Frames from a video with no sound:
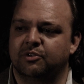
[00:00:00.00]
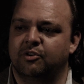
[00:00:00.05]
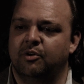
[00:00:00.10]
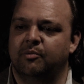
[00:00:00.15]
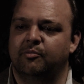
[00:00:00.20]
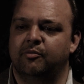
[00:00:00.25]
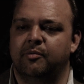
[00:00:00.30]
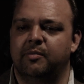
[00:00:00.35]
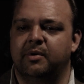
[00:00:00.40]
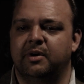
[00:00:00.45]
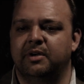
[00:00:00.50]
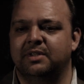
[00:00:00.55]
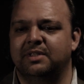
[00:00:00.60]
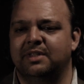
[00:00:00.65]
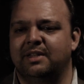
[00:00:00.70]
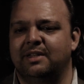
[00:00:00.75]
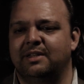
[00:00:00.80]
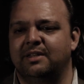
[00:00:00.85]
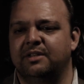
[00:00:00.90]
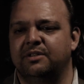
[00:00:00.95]
are compromised,
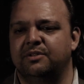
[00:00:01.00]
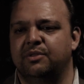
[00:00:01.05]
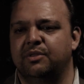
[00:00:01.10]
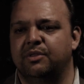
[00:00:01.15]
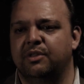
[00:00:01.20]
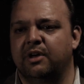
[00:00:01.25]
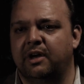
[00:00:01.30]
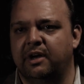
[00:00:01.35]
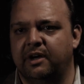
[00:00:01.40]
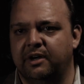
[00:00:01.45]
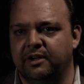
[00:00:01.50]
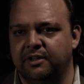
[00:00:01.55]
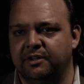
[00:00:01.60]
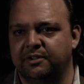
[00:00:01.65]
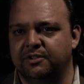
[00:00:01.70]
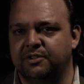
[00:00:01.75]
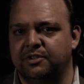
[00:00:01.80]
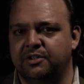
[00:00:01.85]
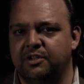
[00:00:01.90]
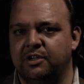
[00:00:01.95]
it is the
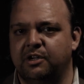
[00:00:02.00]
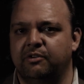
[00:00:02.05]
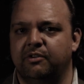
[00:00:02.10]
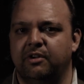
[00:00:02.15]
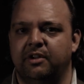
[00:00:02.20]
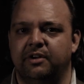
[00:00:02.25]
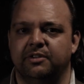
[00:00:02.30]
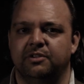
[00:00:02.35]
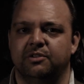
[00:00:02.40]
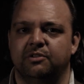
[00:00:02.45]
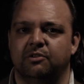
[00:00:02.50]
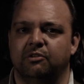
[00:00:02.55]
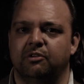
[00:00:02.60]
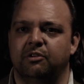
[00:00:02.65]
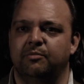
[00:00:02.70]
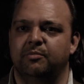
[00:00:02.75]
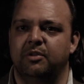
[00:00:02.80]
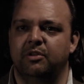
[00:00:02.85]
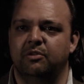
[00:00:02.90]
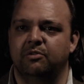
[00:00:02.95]
highest secret and it's not going
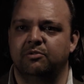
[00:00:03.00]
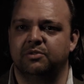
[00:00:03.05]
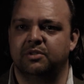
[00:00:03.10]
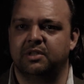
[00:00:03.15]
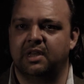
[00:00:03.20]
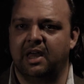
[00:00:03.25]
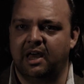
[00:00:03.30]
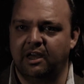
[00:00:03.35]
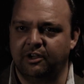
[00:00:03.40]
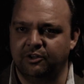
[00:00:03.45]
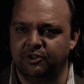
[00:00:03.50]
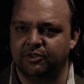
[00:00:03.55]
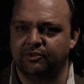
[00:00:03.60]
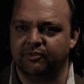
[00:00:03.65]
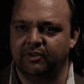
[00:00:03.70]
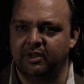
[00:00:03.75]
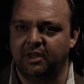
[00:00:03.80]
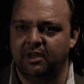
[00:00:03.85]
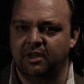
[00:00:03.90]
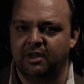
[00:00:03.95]
to be used
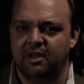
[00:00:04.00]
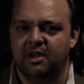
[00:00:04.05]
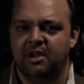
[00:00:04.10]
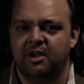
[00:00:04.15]
casually,